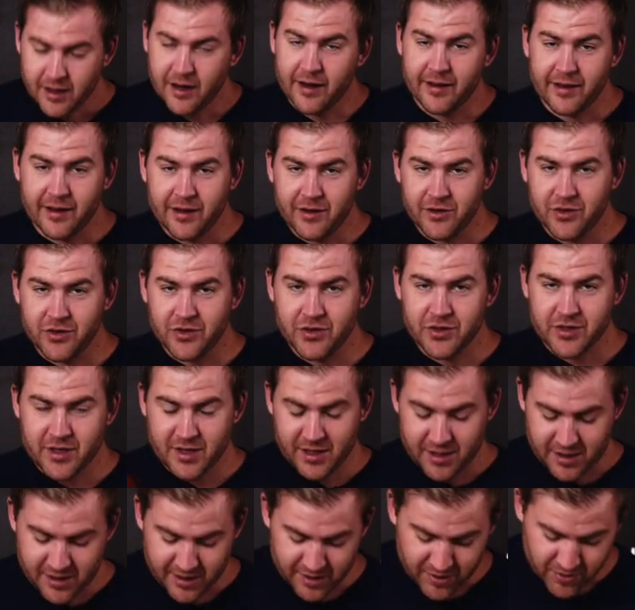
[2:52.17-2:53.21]
And then you're just
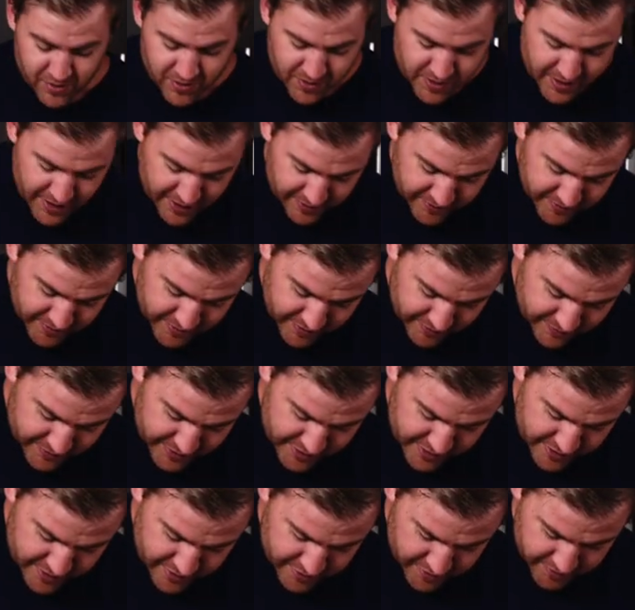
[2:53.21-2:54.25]
gonna cut a hole out of the
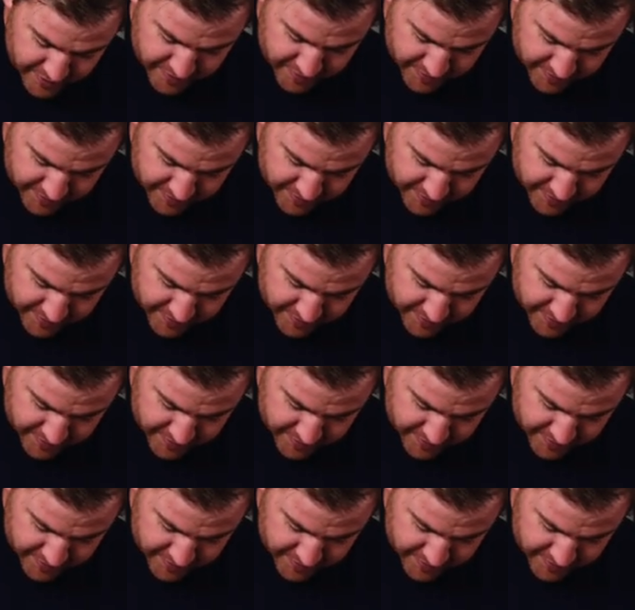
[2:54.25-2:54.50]
center.